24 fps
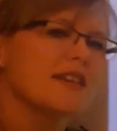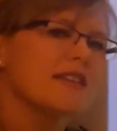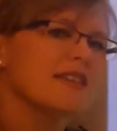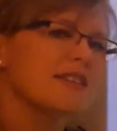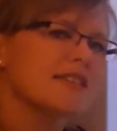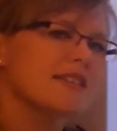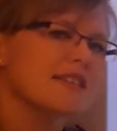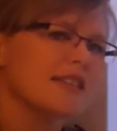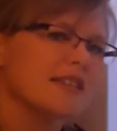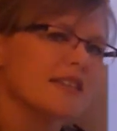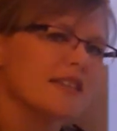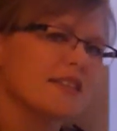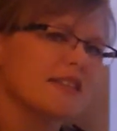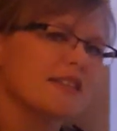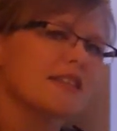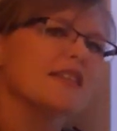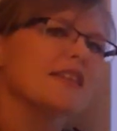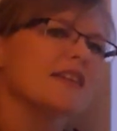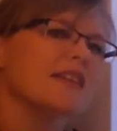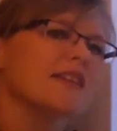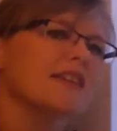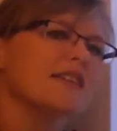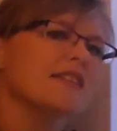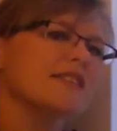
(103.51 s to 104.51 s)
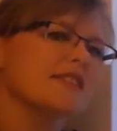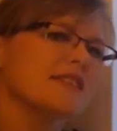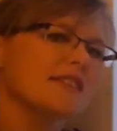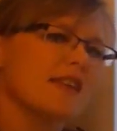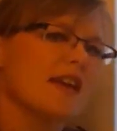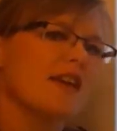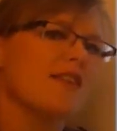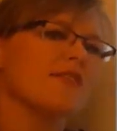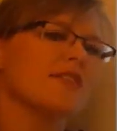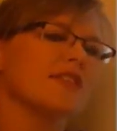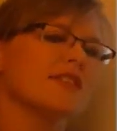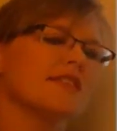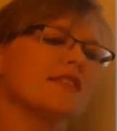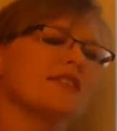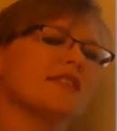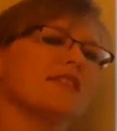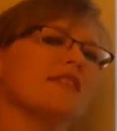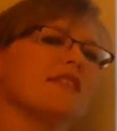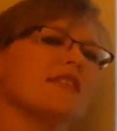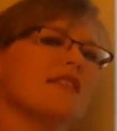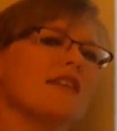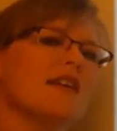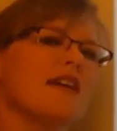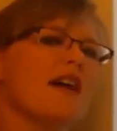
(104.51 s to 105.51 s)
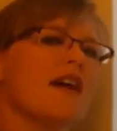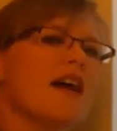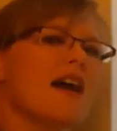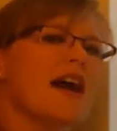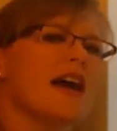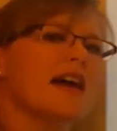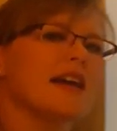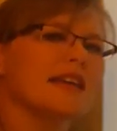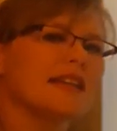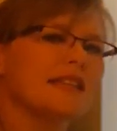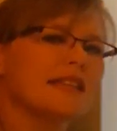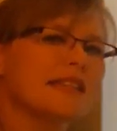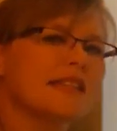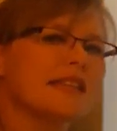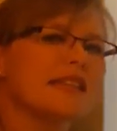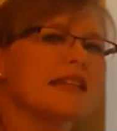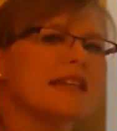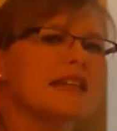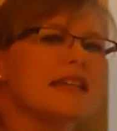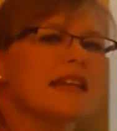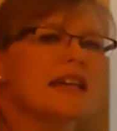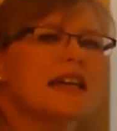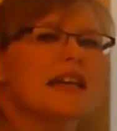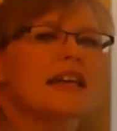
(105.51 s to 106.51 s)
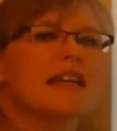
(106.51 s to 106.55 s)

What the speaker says: 60, 70, 80,